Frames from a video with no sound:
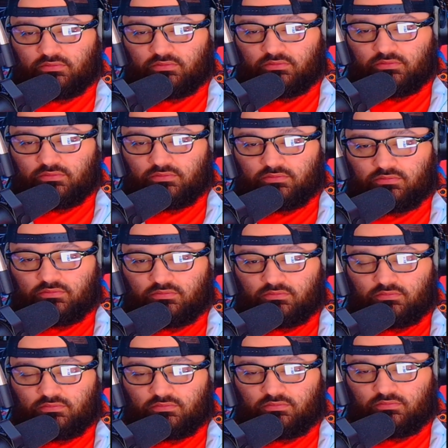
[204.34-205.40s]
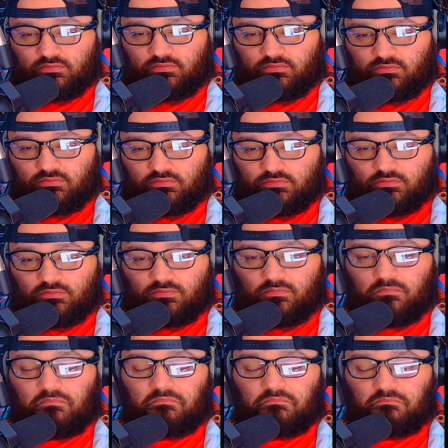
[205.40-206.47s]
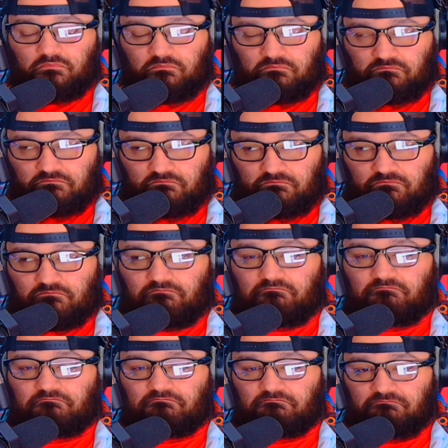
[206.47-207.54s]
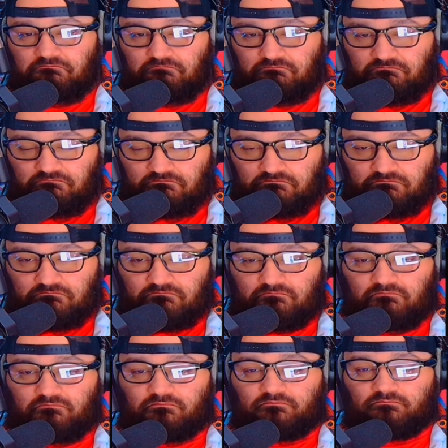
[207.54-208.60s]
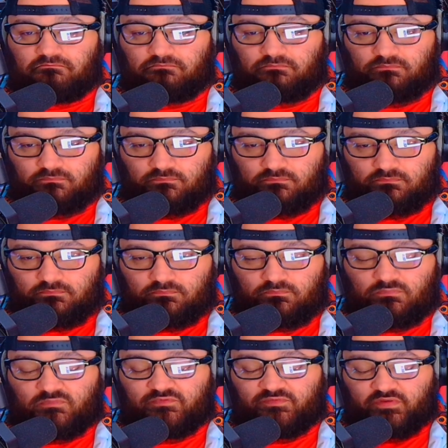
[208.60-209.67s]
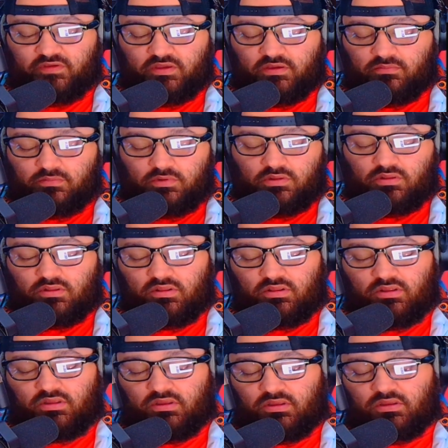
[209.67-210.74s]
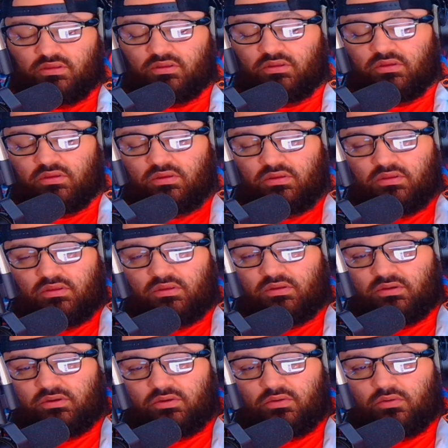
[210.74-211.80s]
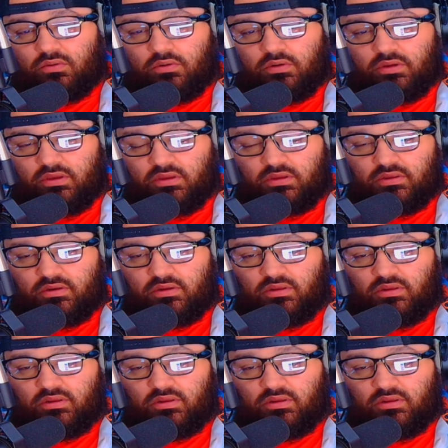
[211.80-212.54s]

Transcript: But you see, it's not me. It's not my family. In your head,